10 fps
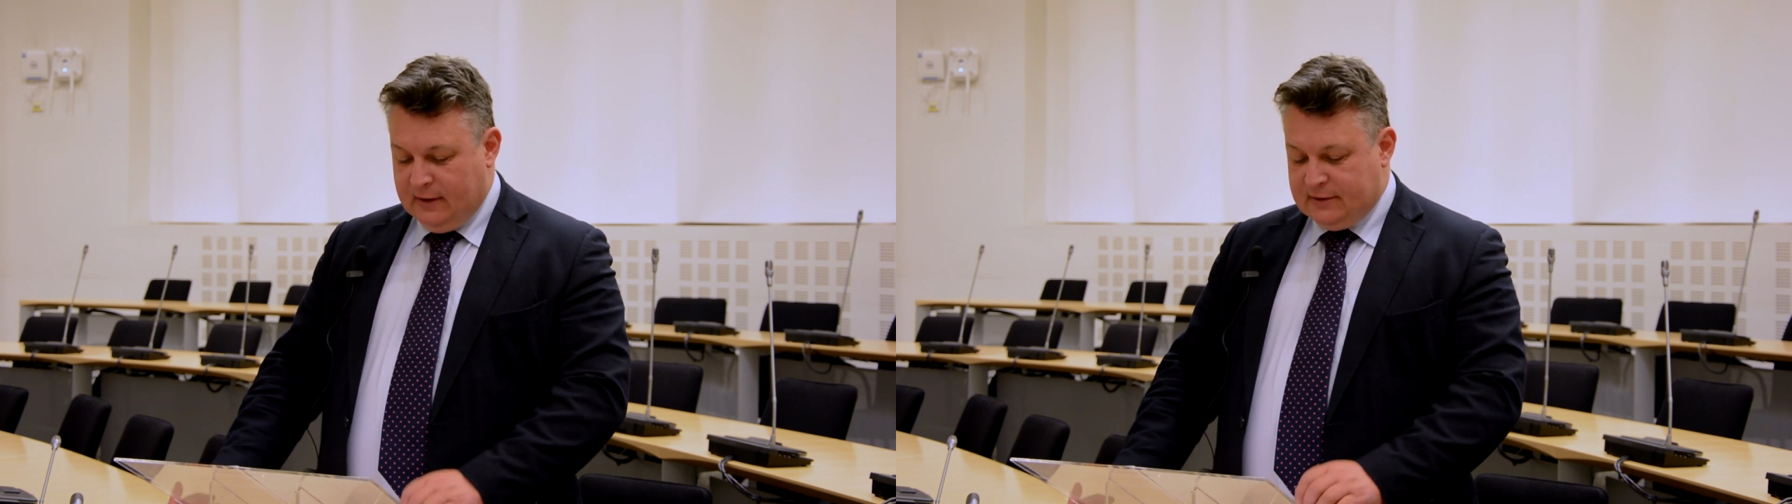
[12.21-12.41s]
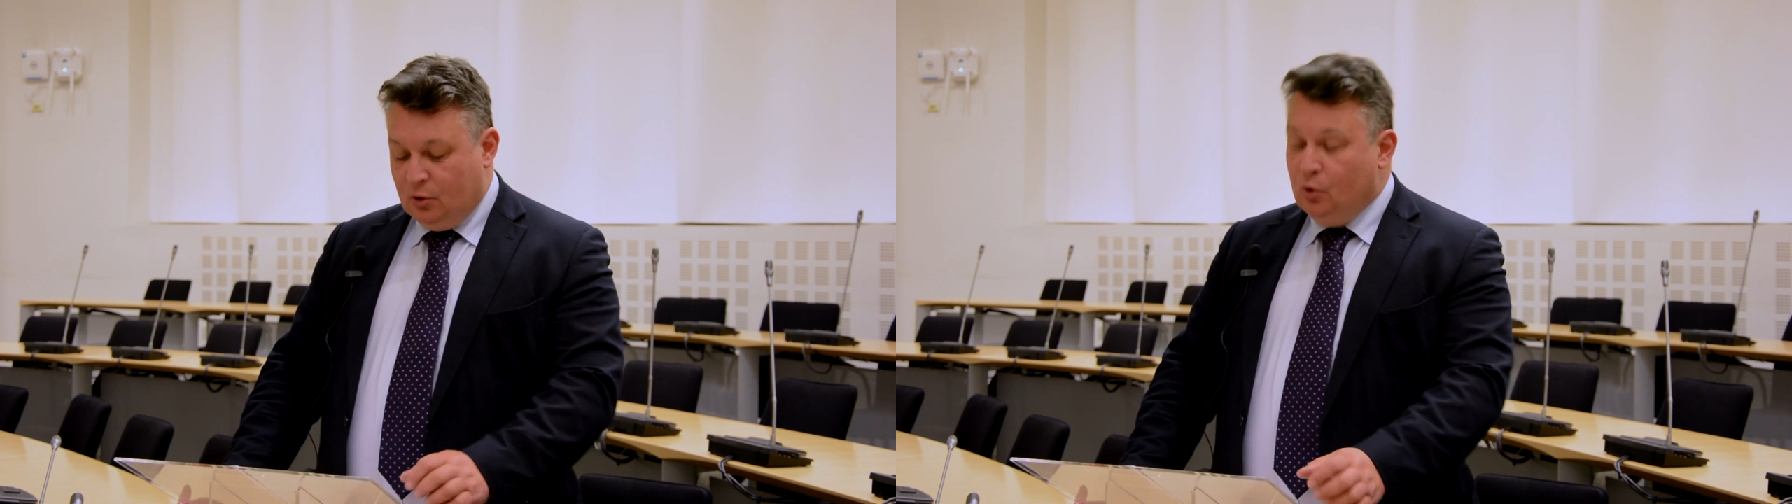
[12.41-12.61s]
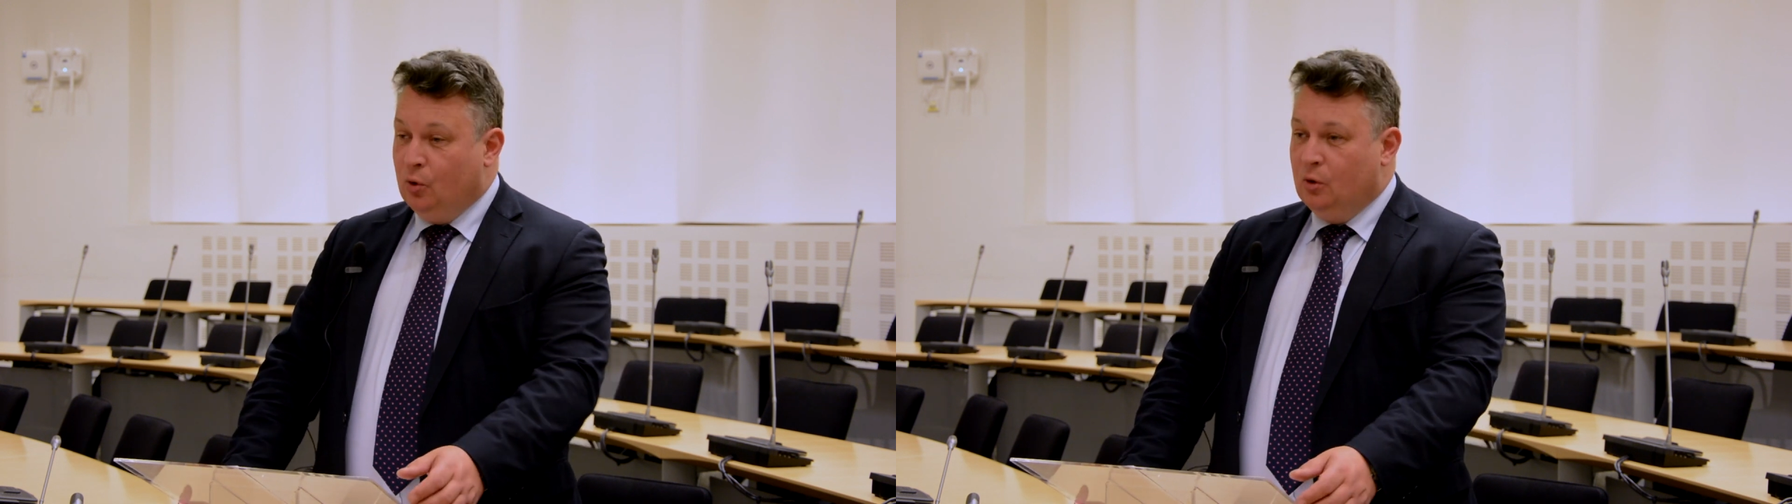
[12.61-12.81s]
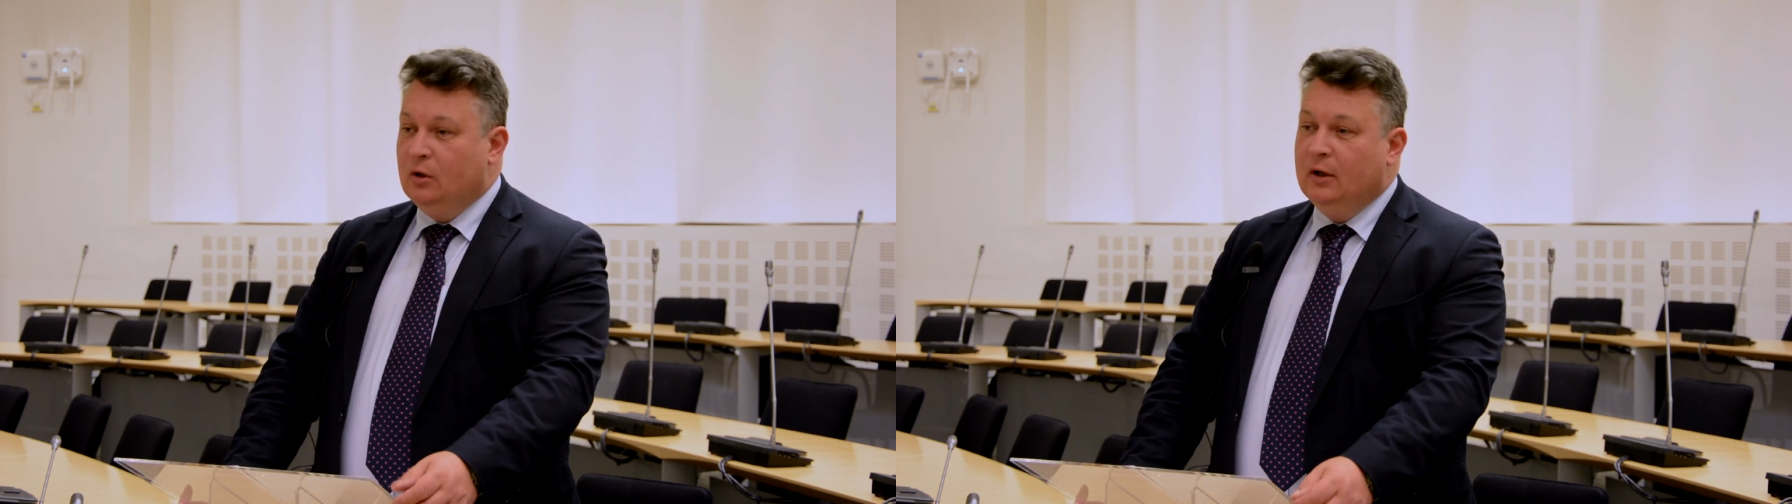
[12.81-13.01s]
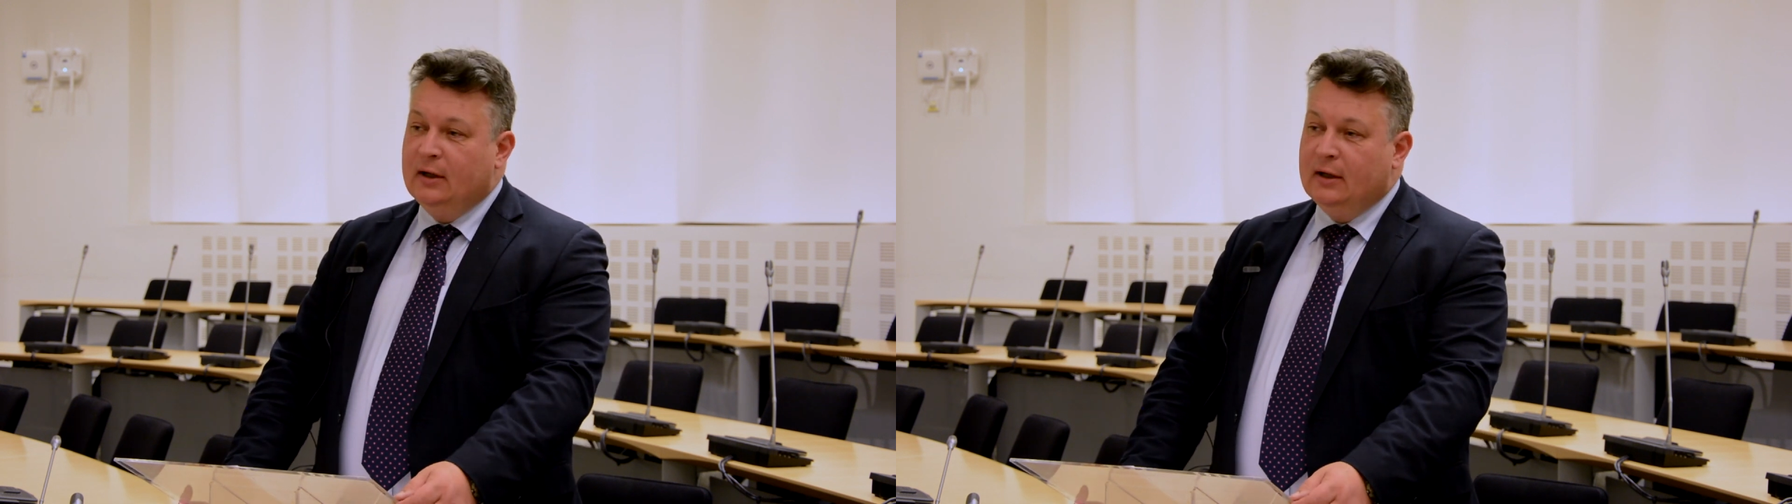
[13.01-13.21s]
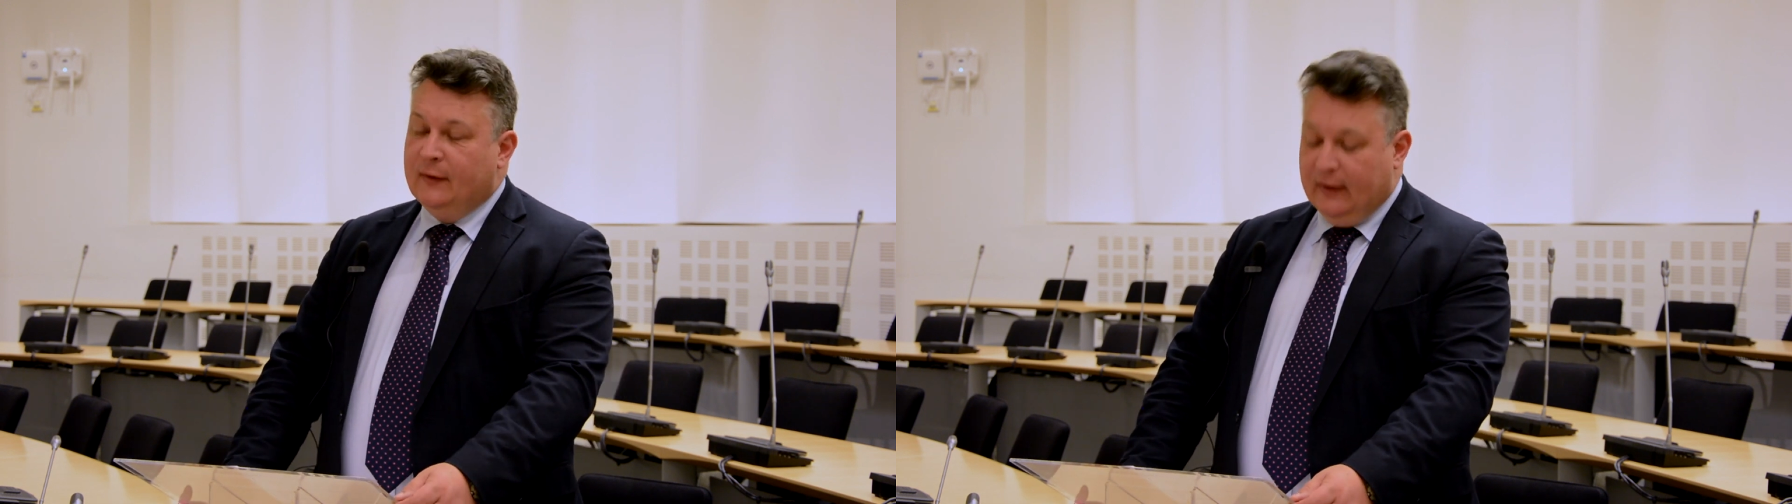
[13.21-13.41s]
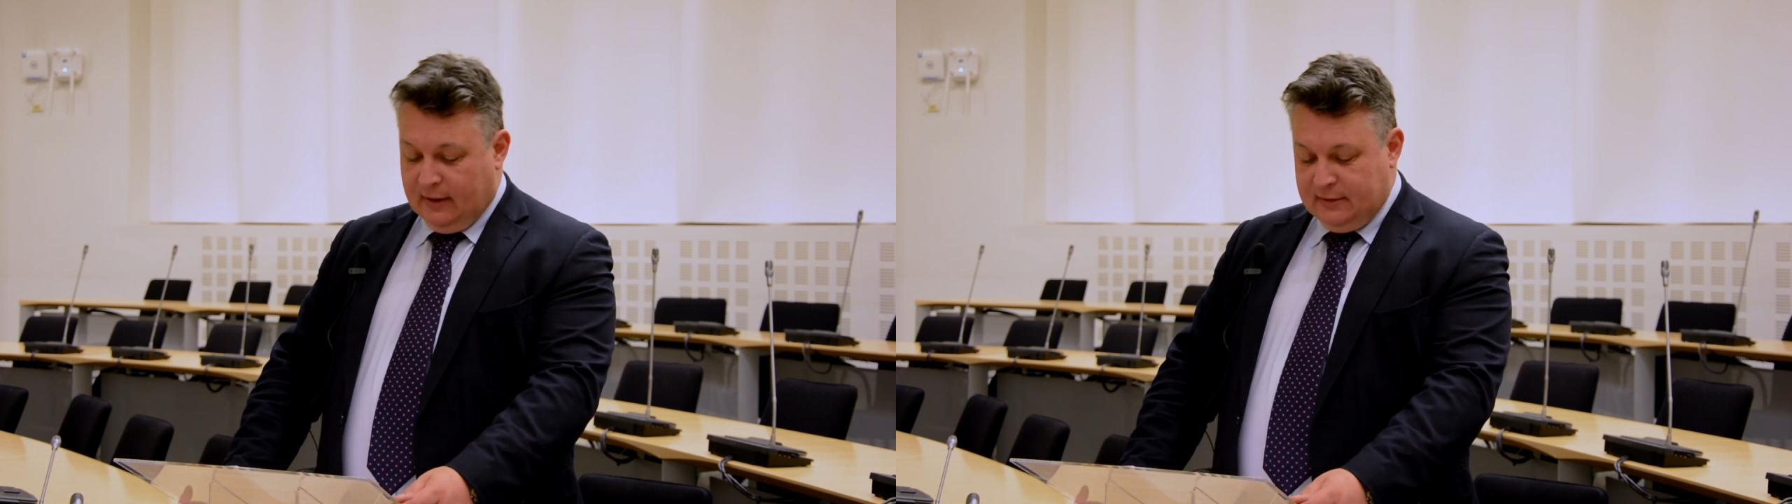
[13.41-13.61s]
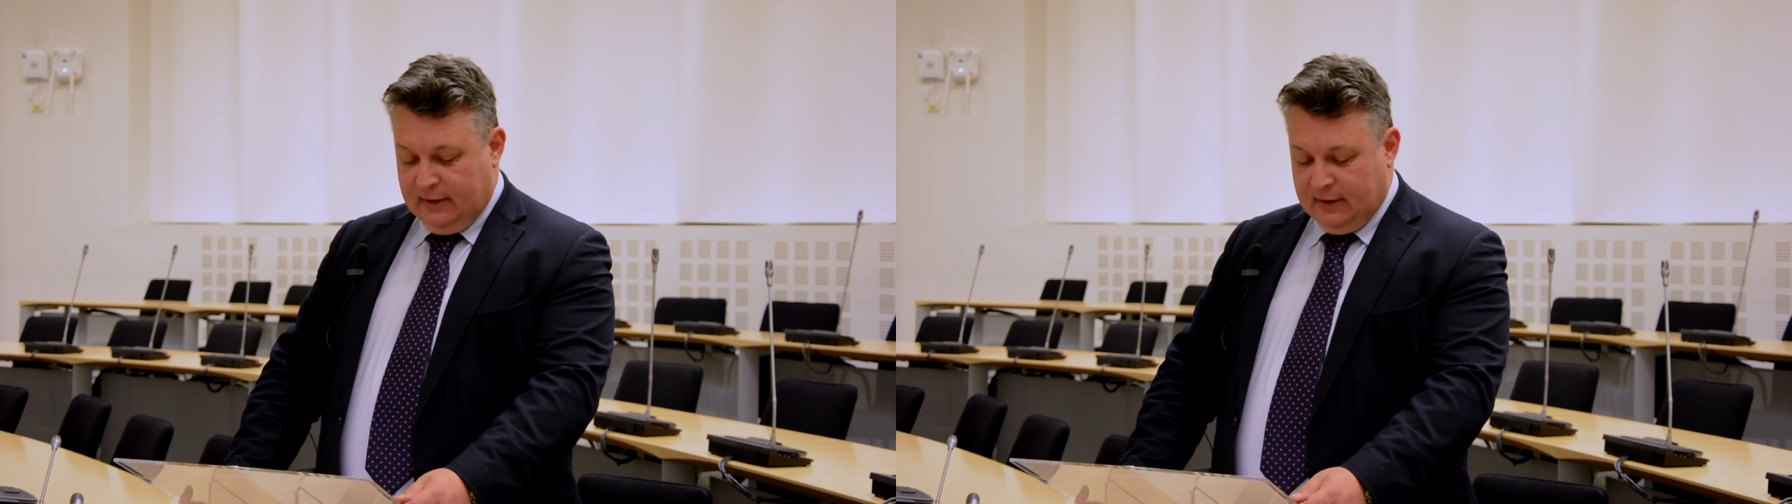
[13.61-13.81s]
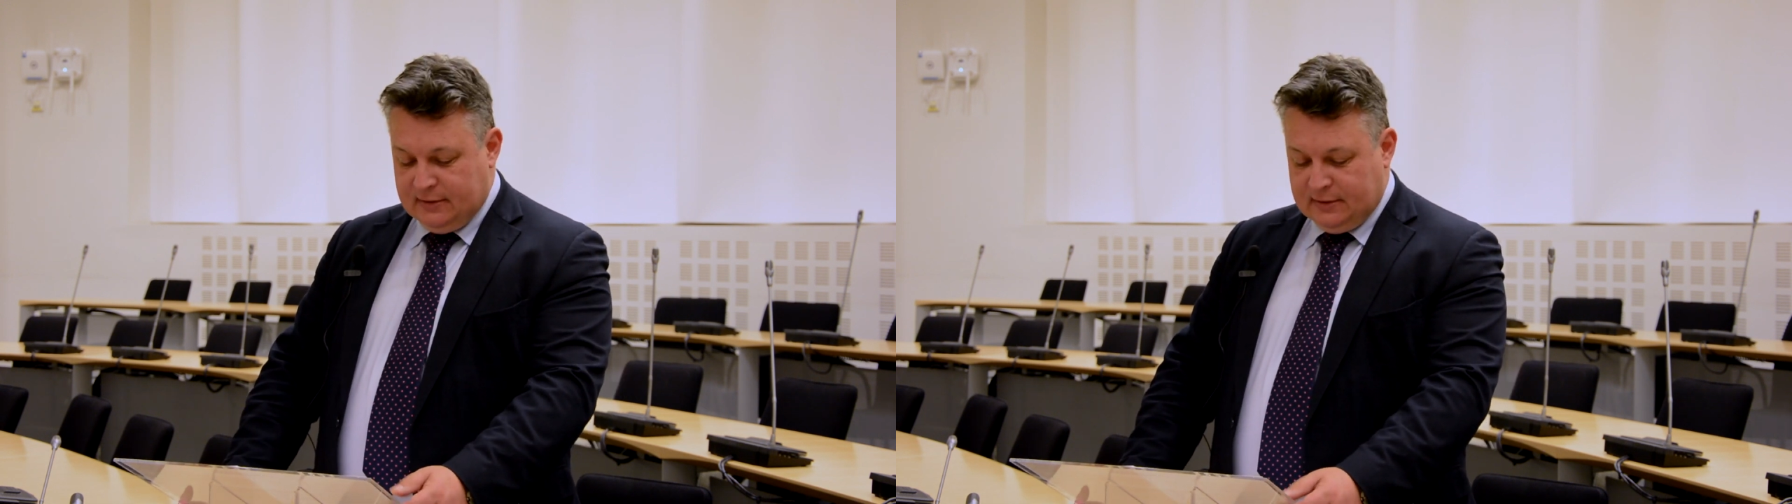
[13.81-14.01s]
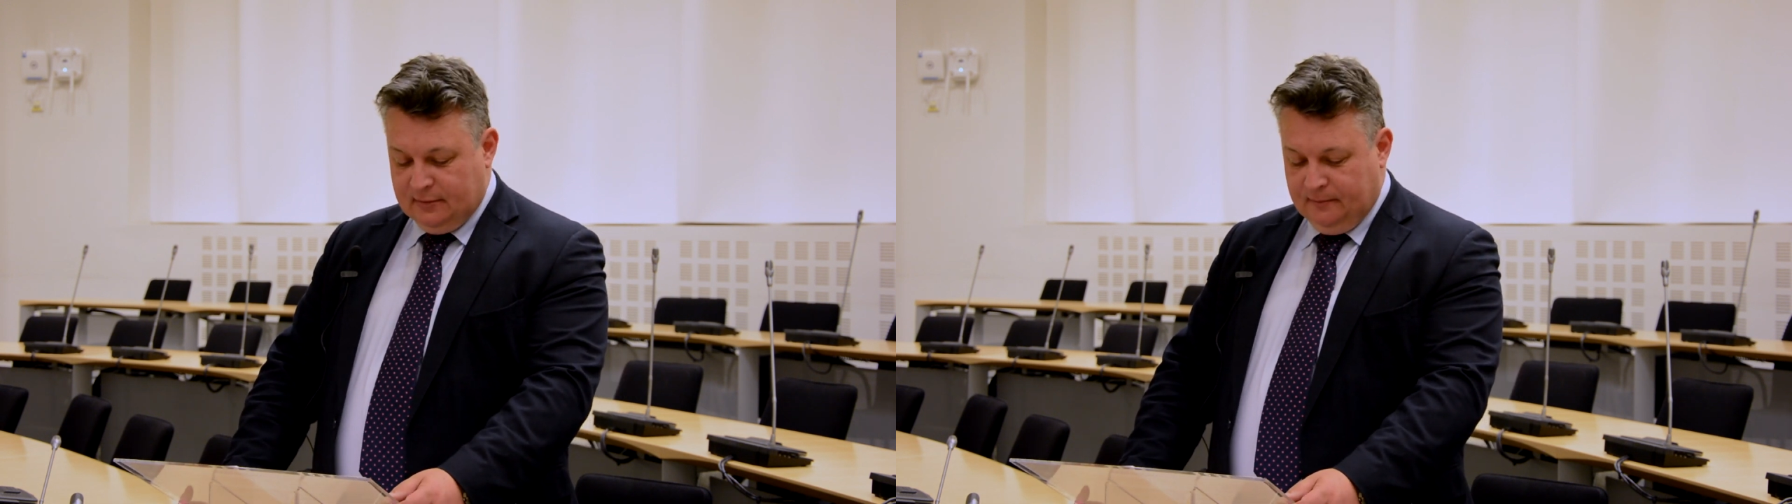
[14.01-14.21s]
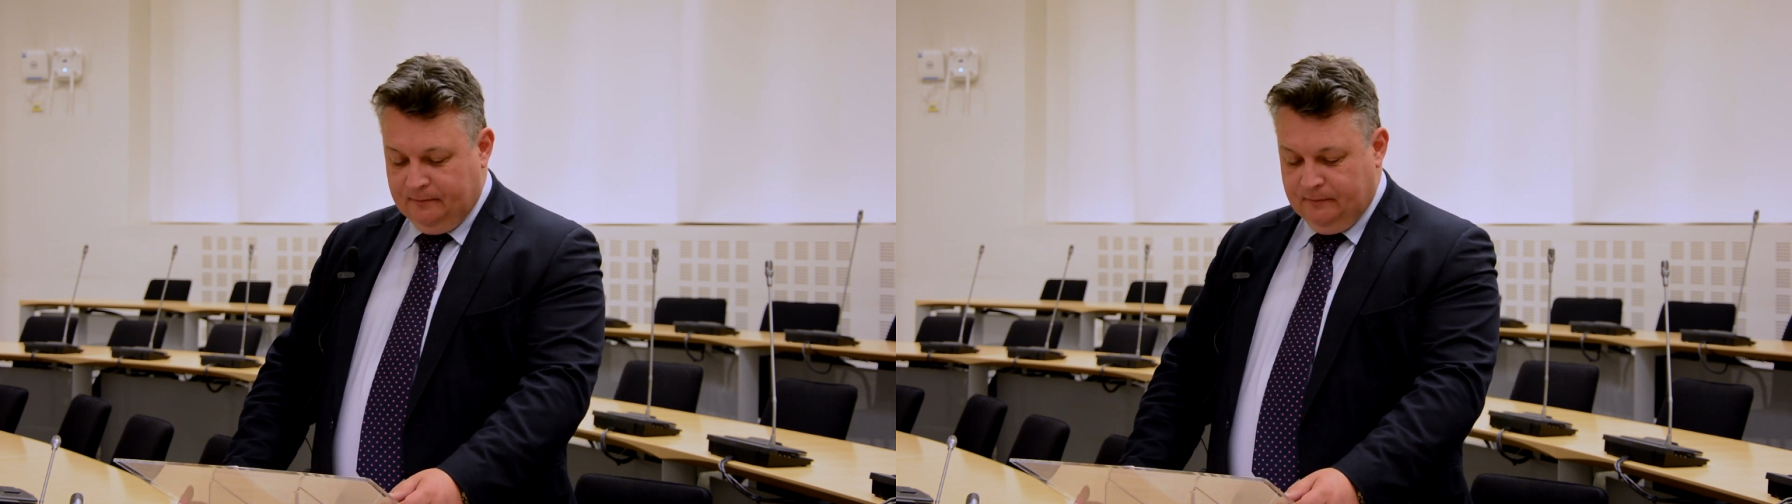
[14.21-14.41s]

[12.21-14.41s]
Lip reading: us all at the County Council.